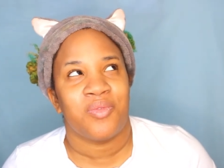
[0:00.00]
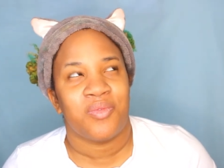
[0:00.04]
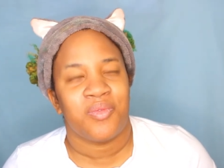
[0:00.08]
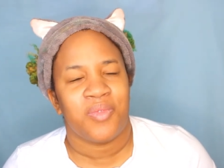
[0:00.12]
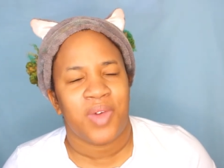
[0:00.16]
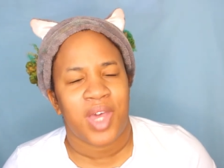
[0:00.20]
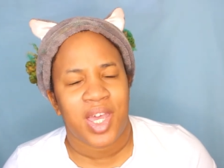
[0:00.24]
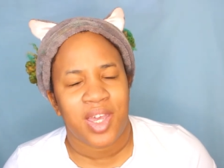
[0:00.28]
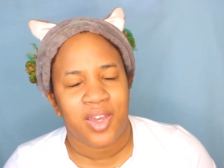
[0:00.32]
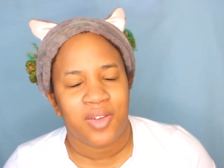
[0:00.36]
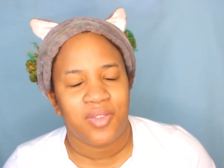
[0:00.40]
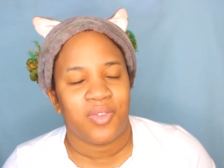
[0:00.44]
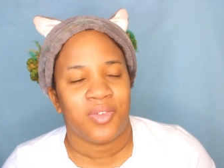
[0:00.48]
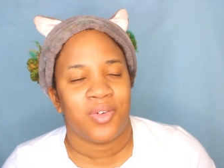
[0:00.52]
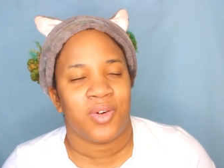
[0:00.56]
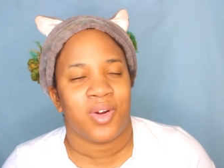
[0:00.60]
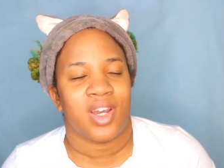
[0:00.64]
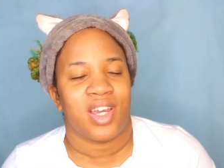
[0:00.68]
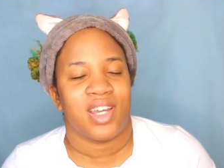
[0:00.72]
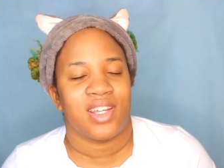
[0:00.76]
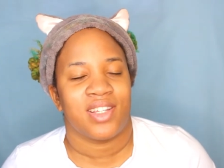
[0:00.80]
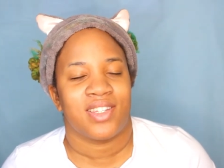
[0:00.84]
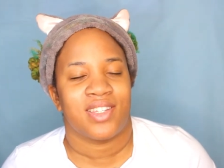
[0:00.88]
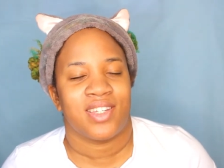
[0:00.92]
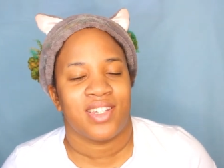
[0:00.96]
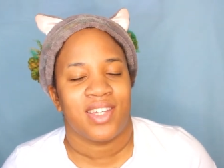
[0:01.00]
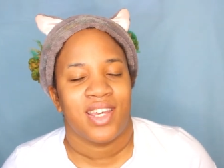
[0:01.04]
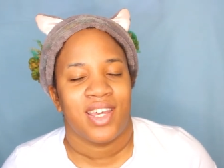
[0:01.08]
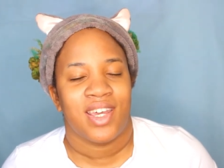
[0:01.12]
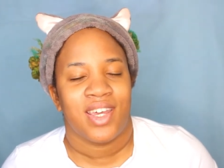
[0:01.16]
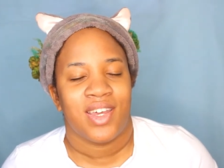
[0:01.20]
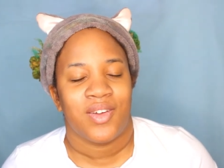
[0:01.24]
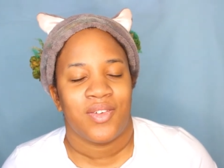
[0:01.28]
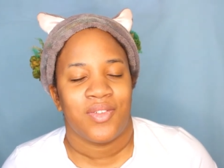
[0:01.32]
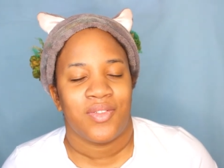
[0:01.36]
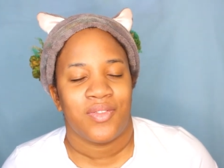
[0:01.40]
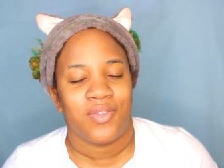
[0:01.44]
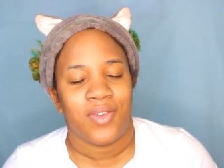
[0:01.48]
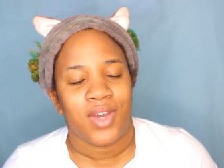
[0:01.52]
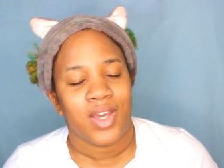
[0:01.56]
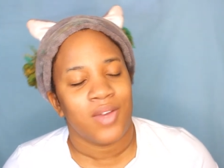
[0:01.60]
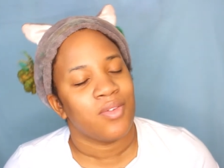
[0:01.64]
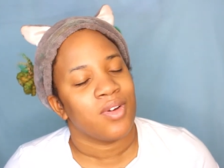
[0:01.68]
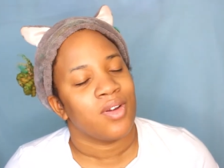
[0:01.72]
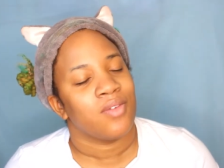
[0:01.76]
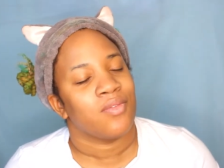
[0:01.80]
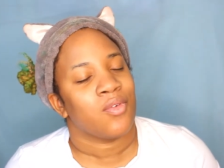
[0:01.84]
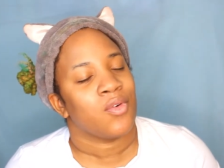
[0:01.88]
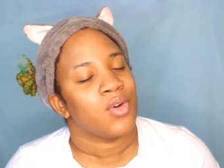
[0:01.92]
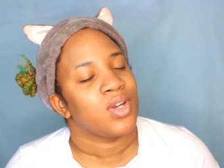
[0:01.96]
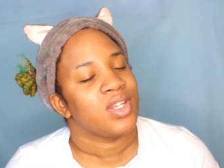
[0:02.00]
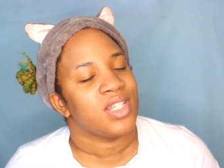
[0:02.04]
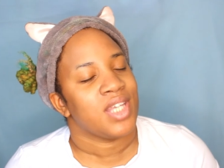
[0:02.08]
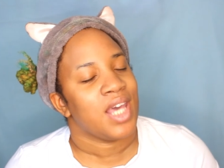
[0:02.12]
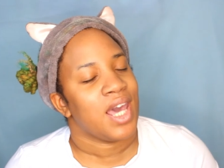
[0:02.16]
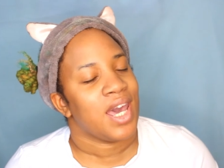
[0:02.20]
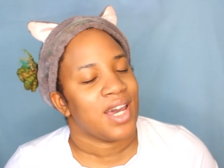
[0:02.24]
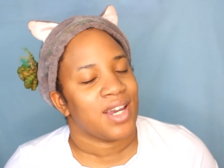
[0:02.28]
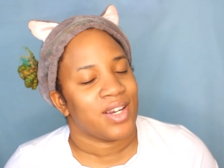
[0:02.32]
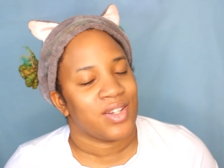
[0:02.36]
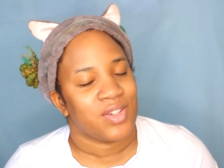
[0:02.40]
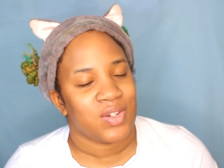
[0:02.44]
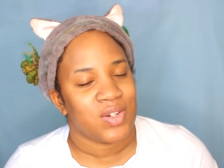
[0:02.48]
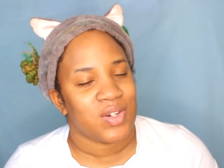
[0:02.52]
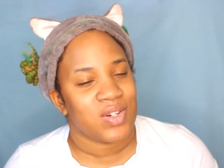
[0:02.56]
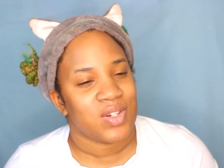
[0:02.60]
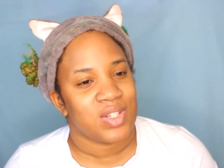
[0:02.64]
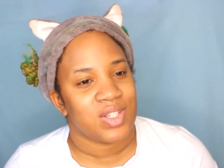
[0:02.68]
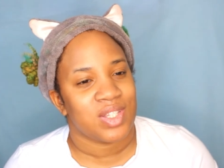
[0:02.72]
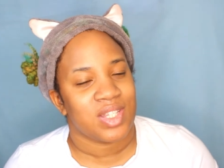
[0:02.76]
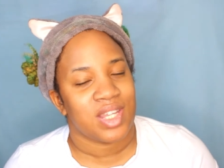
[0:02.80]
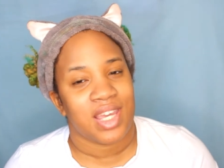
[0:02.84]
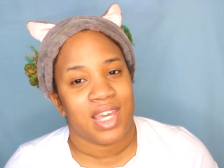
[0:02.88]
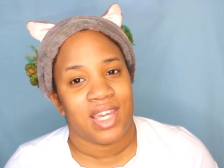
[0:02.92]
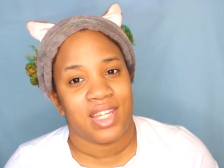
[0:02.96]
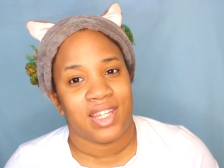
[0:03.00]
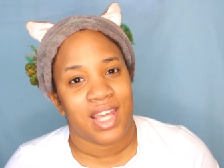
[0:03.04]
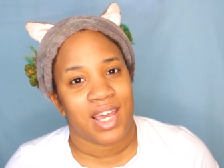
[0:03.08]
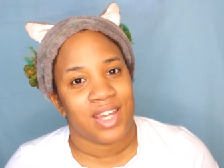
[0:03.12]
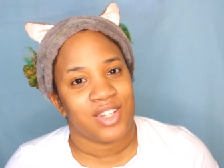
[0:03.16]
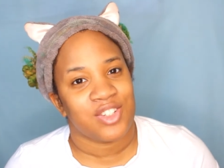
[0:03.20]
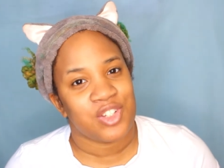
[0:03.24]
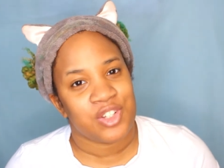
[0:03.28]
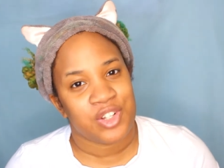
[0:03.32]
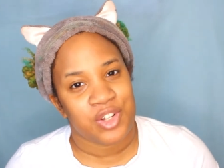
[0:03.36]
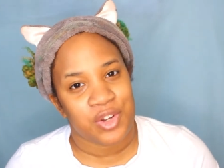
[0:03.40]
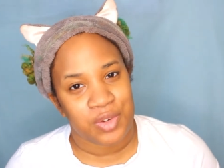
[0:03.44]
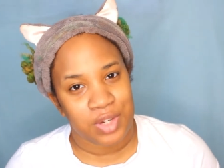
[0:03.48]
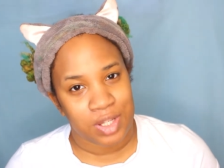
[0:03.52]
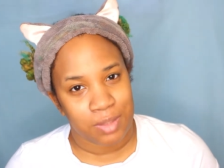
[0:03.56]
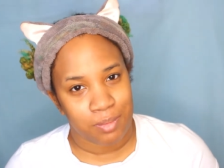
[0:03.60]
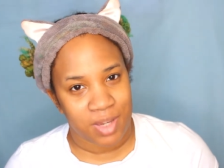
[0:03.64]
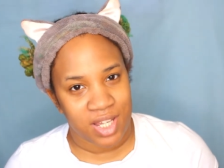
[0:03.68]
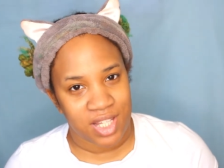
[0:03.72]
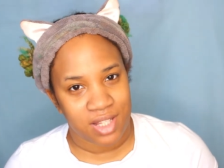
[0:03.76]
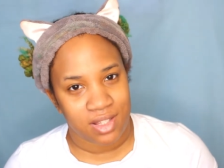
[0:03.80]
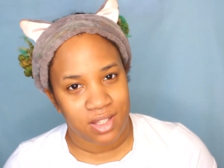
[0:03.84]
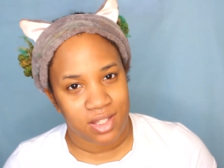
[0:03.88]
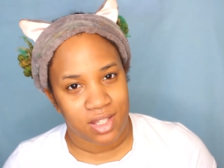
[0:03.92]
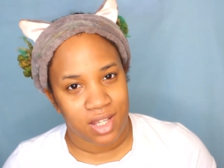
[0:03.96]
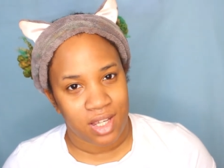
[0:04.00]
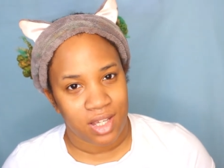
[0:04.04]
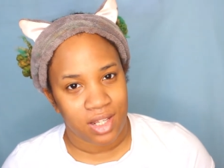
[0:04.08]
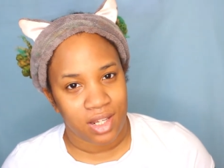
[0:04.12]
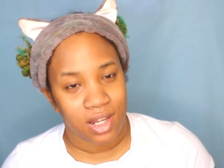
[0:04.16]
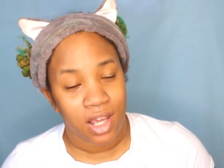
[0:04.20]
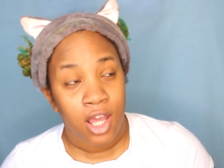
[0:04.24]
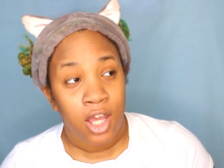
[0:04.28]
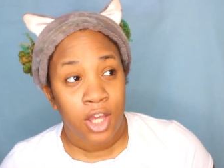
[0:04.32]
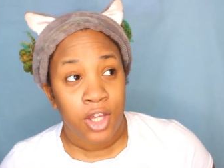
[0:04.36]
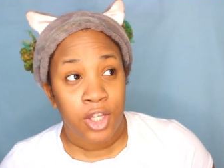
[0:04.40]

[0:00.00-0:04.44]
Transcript: favorite favorite voice actors, and that's Jodi Benson.